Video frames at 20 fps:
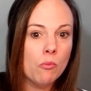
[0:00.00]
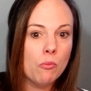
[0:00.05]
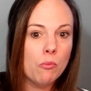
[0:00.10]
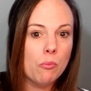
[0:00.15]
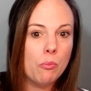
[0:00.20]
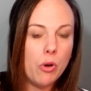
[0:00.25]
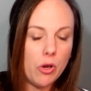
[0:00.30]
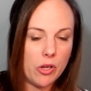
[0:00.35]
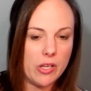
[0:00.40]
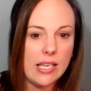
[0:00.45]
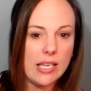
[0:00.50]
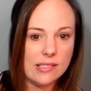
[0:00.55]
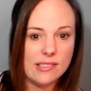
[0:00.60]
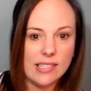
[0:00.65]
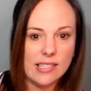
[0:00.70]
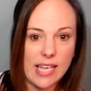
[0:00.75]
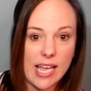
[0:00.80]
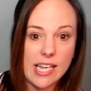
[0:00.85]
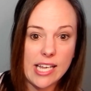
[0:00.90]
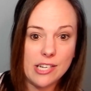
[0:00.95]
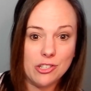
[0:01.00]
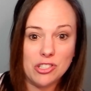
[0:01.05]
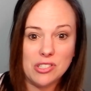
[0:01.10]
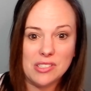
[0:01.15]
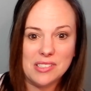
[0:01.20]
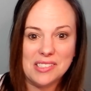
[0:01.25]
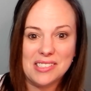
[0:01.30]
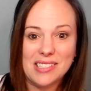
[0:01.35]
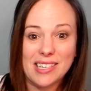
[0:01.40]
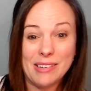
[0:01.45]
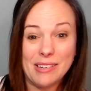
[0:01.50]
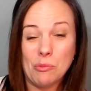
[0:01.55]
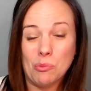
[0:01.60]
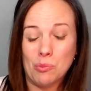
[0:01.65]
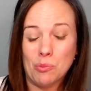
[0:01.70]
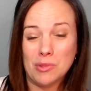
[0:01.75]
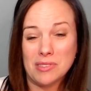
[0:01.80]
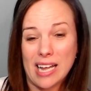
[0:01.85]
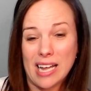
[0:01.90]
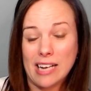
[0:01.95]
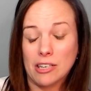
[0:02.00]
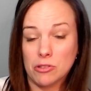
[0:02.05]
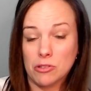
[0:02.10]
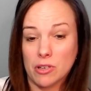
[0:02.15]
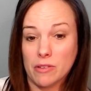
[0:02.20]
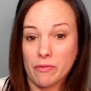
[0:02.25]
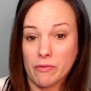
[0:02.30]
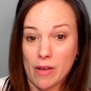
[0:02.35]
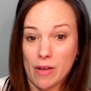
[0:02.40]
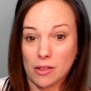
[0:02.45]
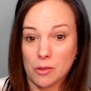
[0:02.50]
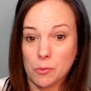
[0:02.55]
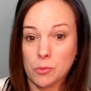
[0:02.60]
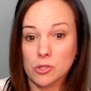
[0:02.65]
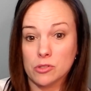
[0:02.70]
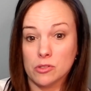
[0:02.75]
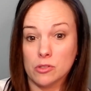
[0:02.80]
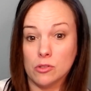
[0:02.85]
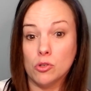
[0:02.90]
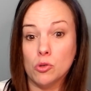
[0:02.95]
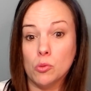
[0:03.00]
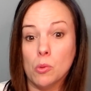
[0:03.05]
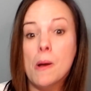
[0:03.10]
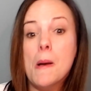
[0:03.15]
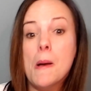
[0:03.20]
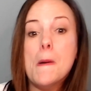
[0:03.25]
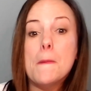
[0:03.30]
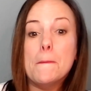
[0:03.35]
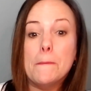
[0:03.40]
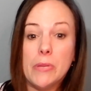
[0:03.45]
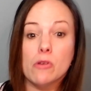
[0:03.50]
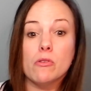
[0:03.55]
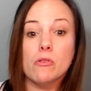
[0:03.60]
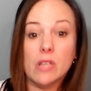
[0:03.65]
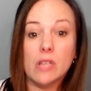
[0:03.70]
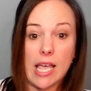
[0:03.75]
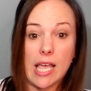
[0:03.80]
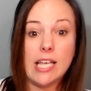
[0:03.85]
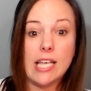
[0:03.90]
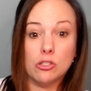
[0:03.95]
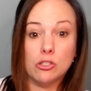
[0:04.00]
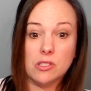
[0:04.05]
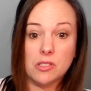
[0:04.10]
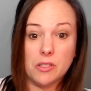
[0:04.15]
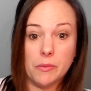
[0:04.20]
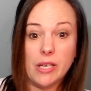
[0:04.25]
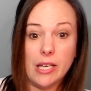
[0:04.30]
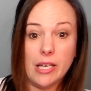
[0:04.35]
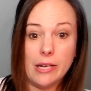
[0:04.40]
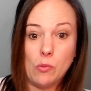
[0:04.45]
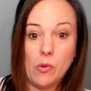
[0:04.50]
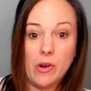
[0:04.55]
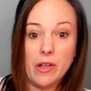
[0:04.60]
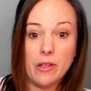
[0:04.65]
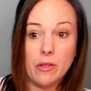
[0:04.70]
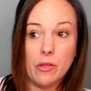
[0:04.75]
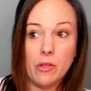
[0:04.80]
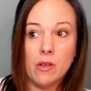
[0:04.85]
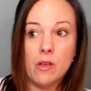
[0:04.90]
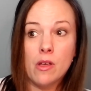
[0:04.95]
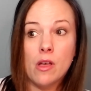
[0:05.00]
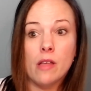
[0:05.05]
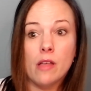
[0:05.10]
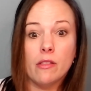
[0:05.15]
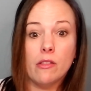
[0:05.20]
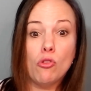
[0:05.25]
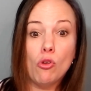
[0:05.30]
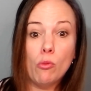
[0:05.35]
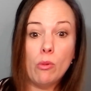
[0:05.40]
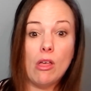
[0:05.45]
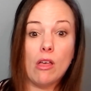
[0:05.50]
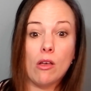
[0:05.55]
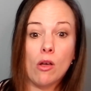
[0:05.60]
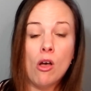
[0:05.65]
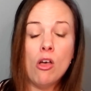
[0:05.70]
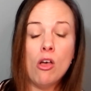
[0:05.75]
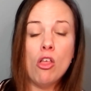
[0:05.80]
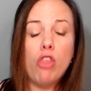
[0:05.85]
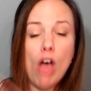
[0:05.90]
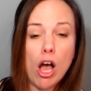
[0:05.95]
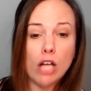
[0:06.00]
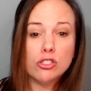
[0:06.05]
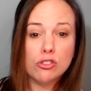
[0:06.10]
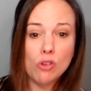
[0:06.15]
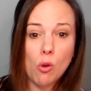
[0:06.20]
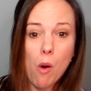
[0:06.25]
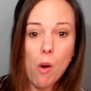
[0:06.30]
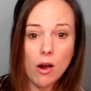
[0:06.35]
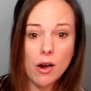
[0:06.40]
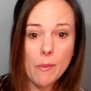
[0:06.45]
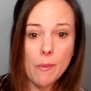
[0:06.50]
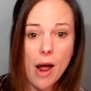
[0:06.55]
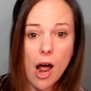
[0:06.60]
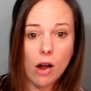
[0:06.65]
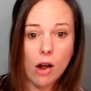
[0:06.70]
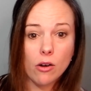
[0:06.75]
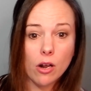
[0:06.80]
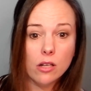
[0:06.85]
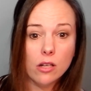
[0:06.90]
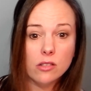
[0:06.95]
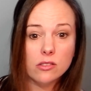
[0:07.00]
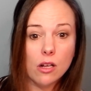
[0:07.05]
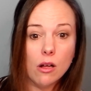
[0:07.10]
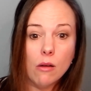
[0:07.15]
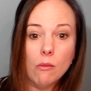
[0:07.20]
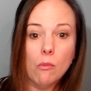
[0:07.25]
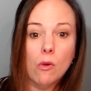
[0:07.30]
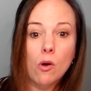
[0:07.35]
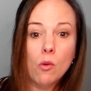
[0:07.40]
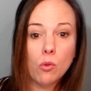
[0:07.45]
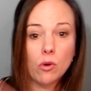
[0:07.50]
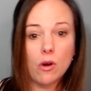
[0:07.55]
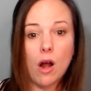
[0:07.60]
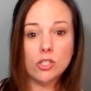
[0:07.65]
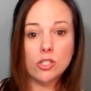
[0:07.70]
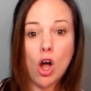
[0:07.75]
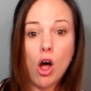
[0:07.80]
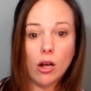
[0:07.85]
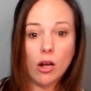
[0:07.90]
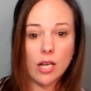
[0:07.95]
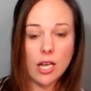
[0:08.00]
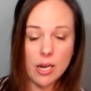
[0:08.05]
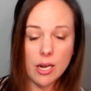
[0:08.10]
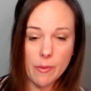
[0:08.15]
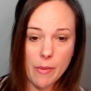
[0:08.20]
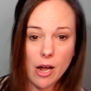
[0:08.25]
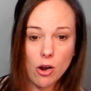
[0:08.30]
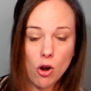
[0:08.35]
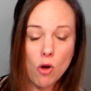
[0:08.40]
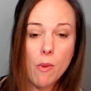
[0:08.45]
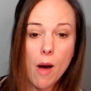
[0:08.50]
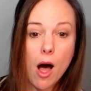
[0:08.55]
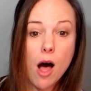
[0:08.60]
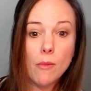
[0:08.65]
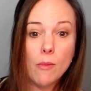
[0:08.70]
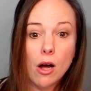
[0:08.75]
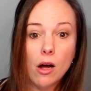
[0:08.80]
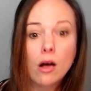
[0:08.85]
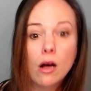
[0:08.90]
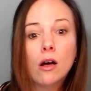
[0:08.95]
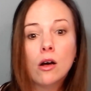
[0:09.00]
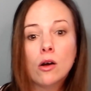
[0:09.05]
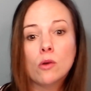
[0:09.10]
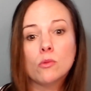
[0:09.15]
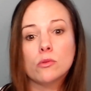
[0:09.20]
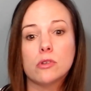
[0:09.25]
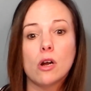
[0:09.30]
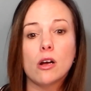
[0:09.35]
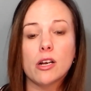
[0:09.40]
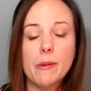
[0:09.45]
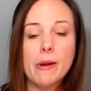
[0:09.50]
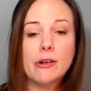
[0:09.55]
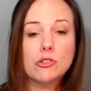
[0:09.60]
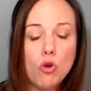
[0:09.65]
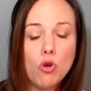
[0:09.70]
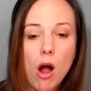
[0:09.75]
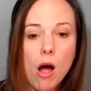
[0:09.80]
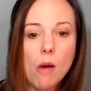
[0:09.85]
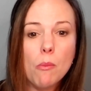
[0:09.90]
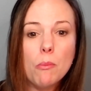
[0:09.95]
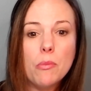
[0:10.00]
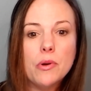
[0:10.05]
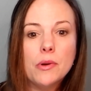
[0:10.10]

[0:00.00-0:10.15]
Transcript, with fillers: put kids in cages and was actually, in fact, the person who built the cages to begin with? Then they'll be like, that's a whataboutism. We're not talking about Obama. We're talking about Trump.